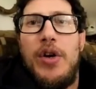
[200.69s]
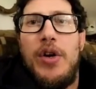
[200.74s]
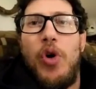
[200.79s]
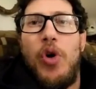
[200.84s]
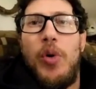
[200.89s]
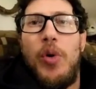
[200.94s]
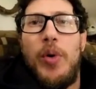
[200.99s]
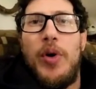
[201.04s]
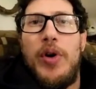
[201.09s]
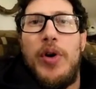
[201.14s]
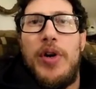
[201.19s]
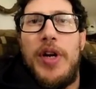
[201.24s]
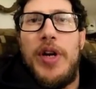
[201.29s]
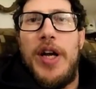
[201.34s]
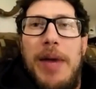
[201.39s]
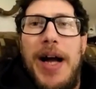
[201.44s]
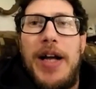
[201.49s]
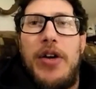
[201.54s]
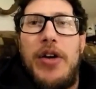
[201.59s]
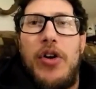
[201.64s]
forward in
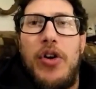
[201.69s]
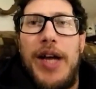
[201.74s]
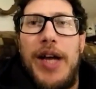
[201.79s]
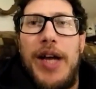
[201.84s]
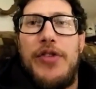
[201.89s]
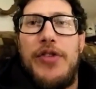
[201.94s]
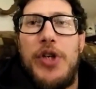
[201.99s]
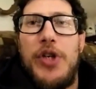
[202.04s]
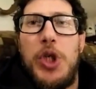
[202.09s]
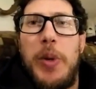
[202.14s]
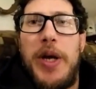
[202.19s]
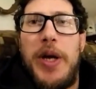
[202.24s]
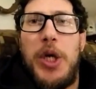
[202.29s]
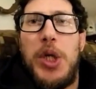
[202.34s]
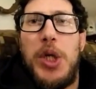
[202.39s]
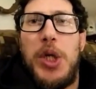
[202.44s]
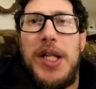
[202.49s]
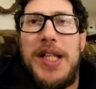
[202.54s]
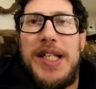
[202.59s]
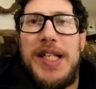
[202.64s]
my life
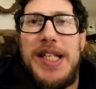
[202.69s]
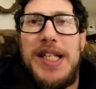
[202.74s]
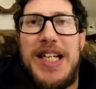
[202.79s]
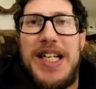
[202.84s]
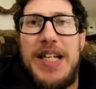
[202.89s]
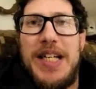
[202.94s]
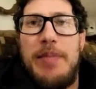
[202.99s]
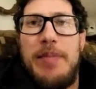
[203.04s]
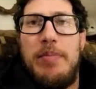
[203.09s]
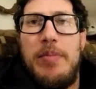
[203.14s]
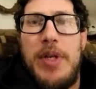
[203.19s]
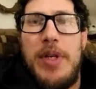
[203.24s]
situation at the time.